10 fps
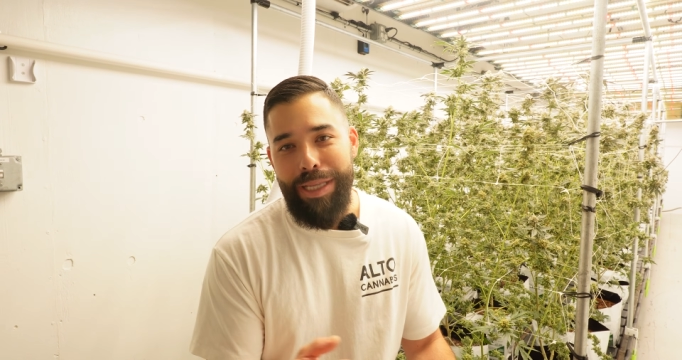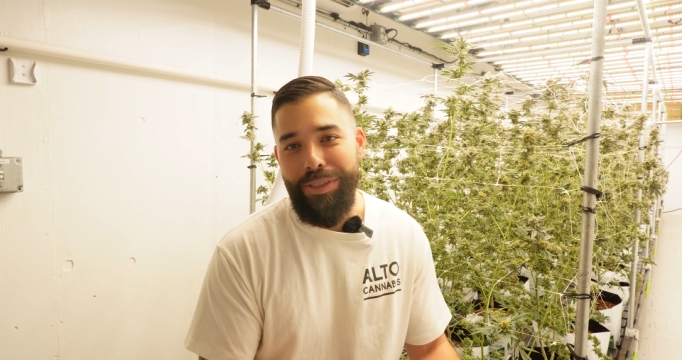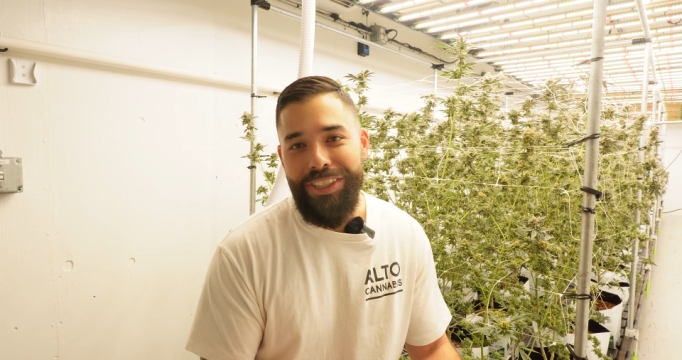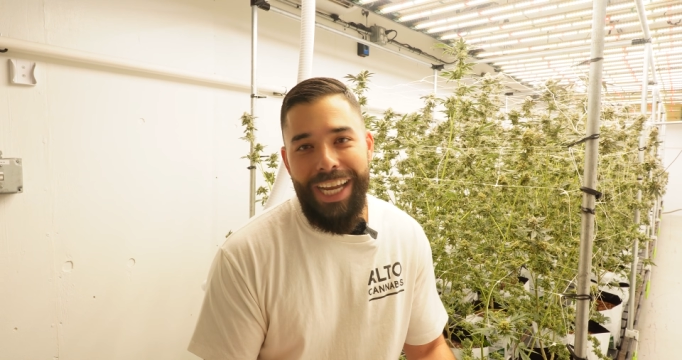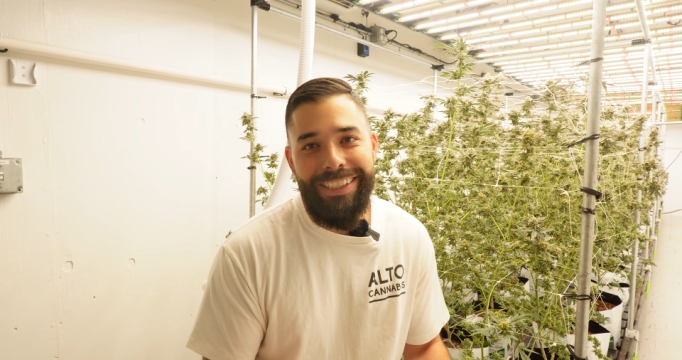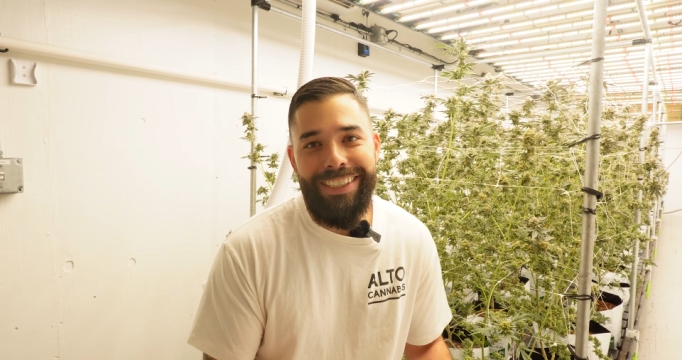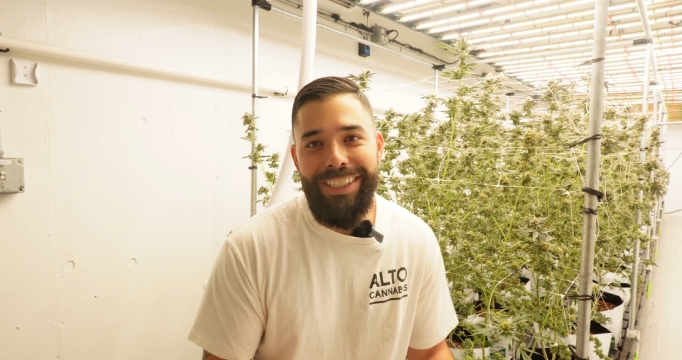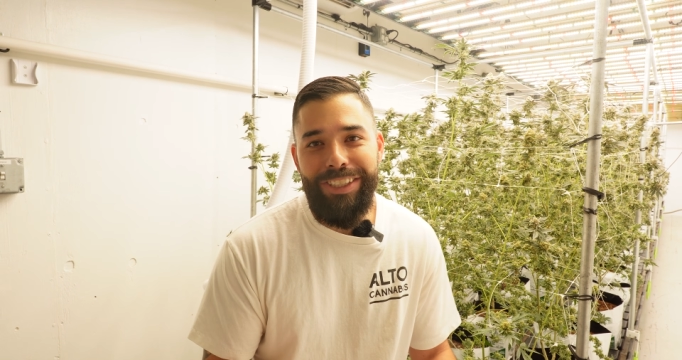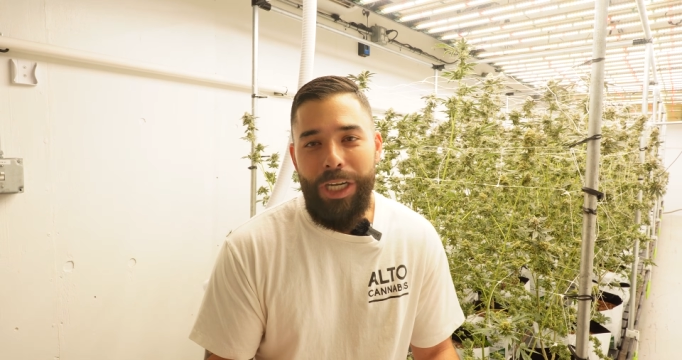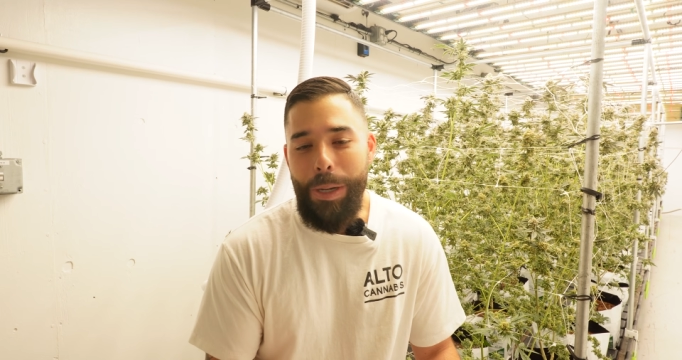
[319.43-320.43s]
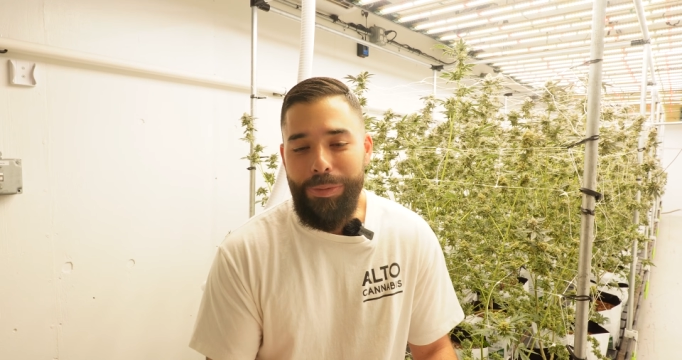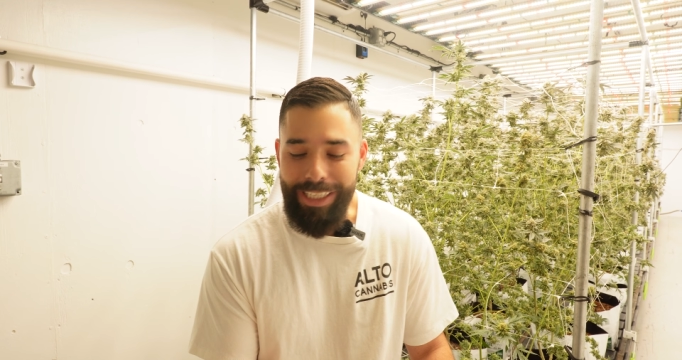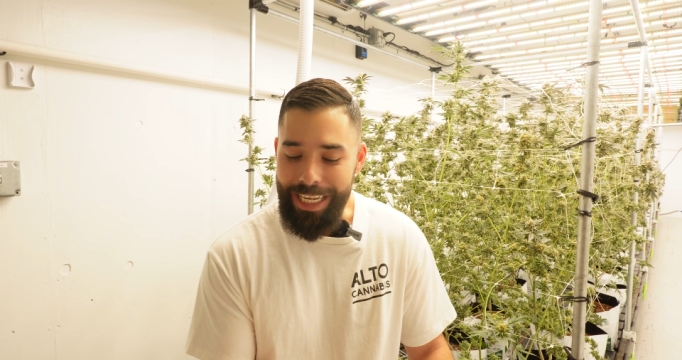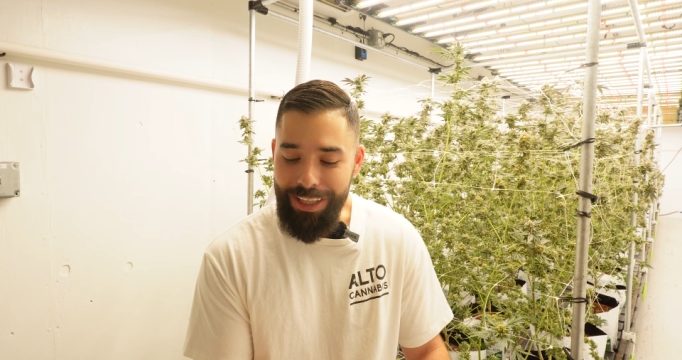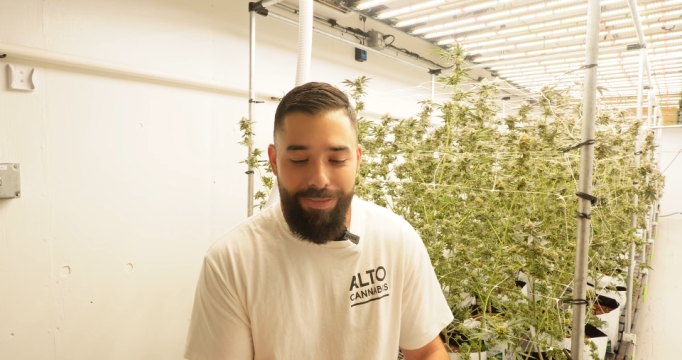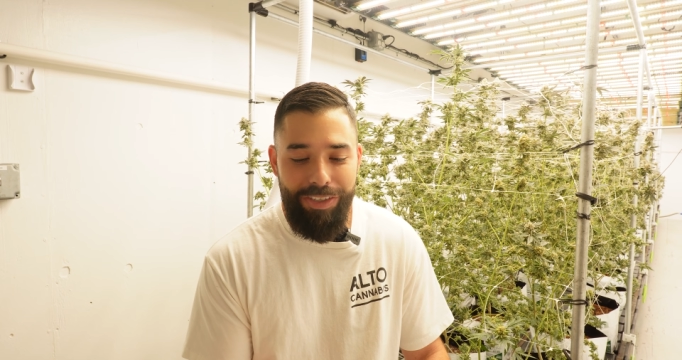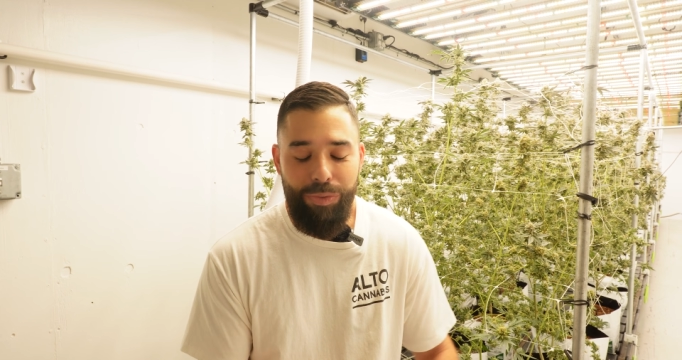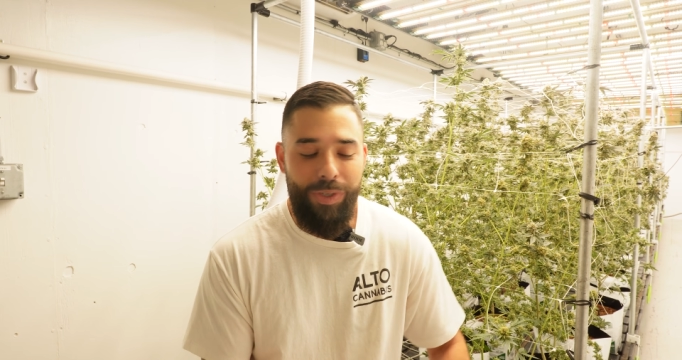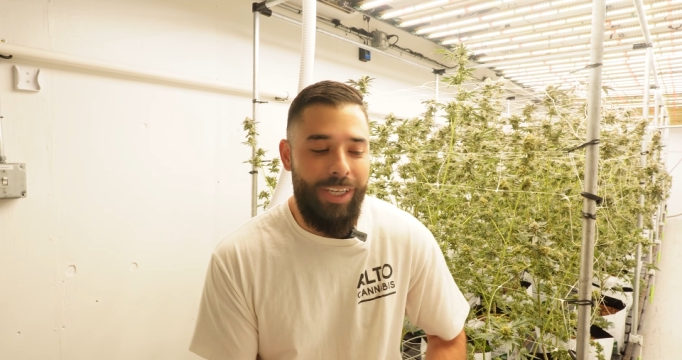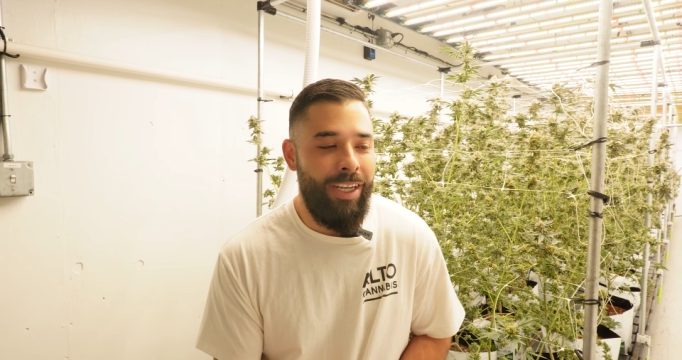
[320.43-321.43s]
I've been chasing these terps. He's like, I love this
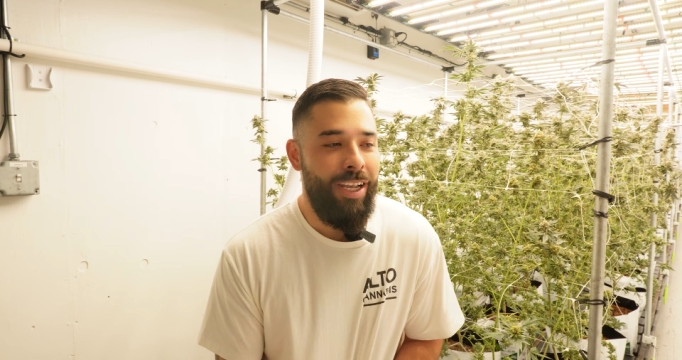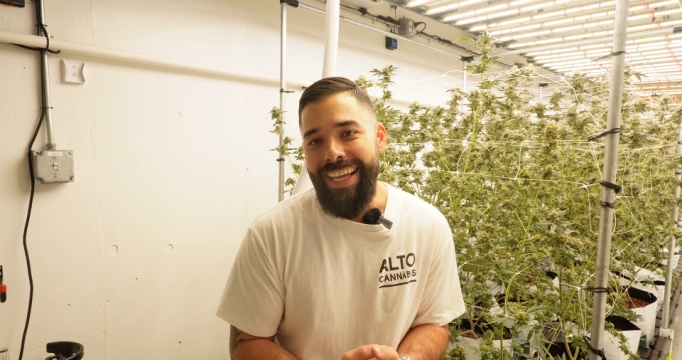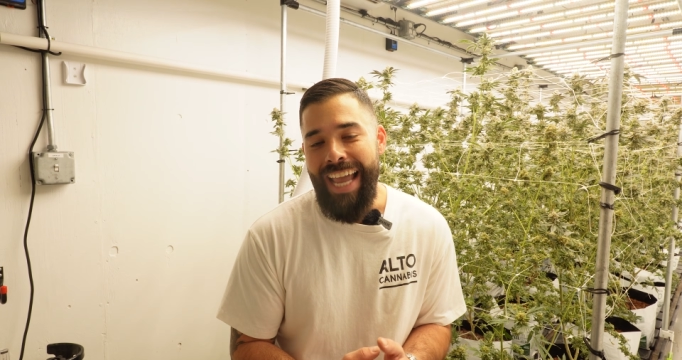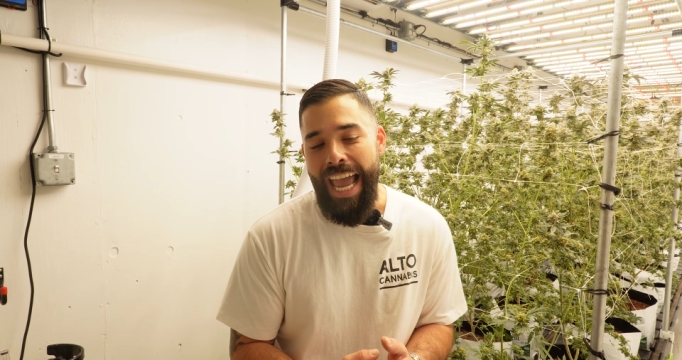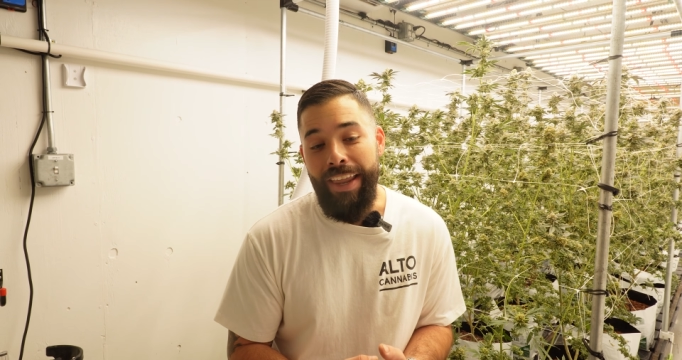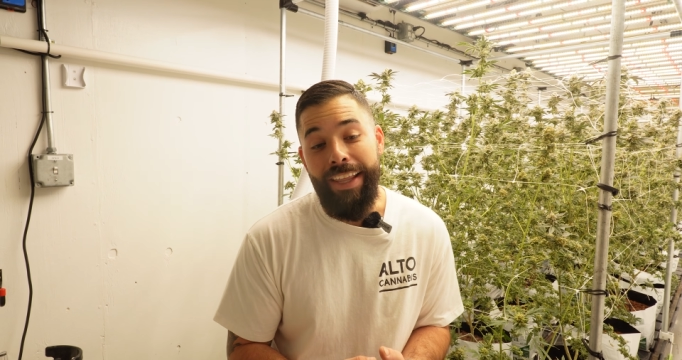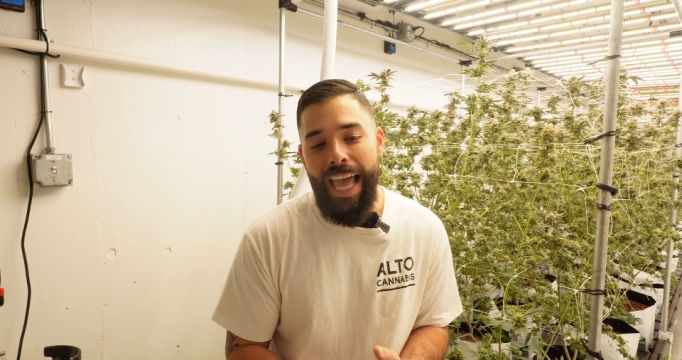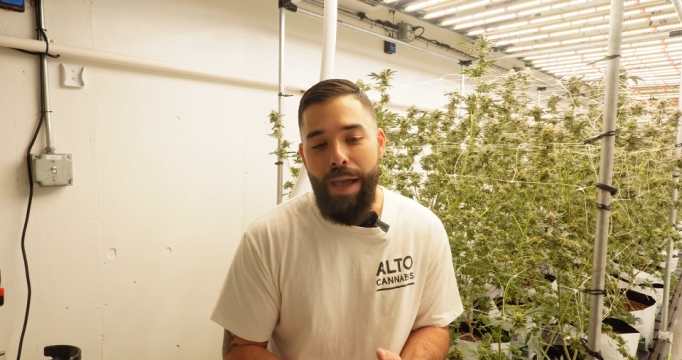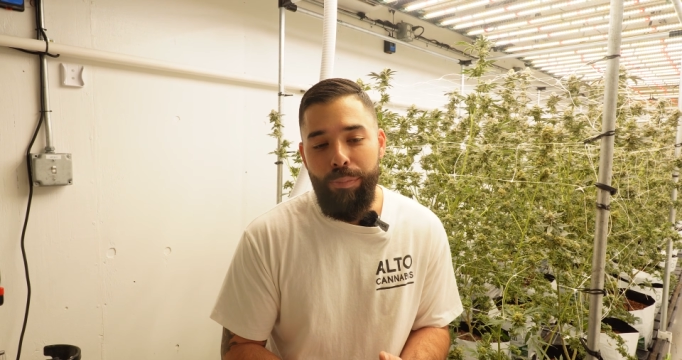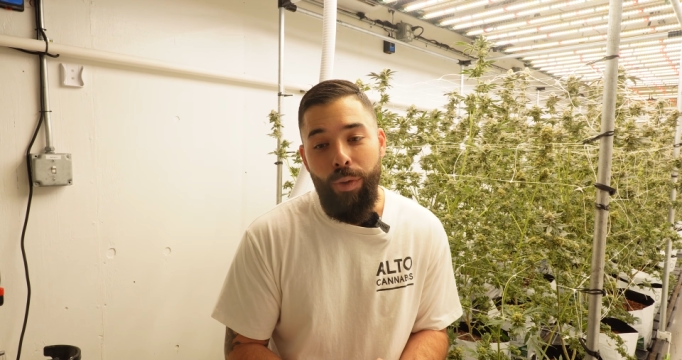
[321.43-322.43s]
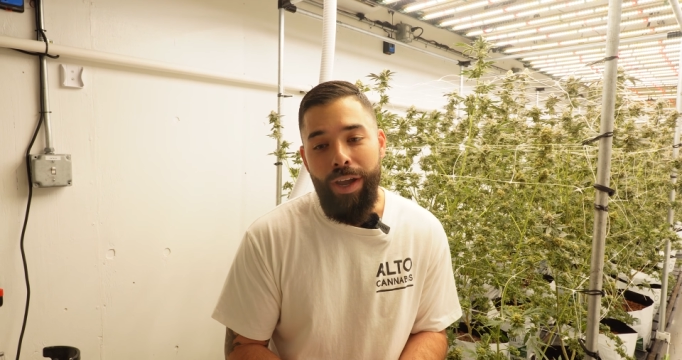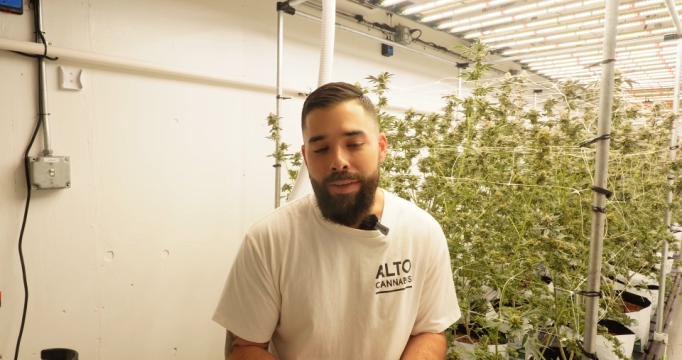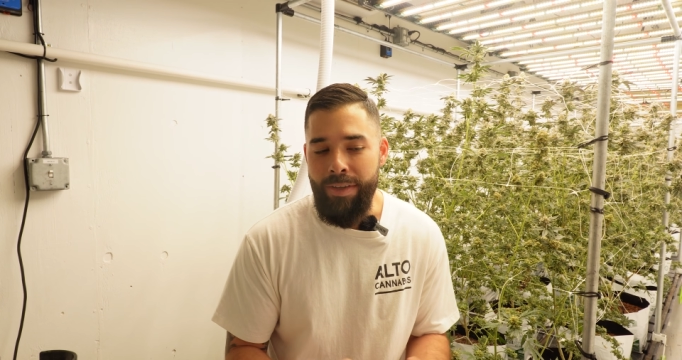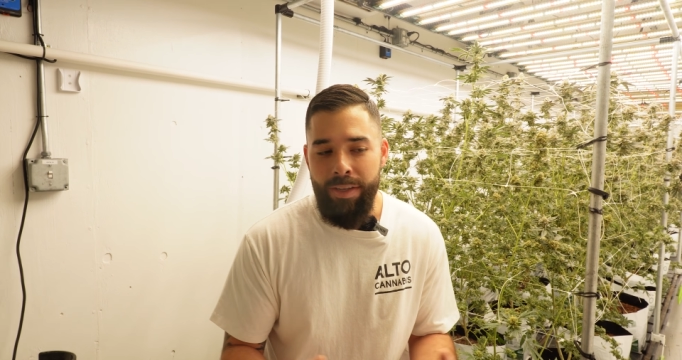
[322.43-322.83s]
weed. And then at that point,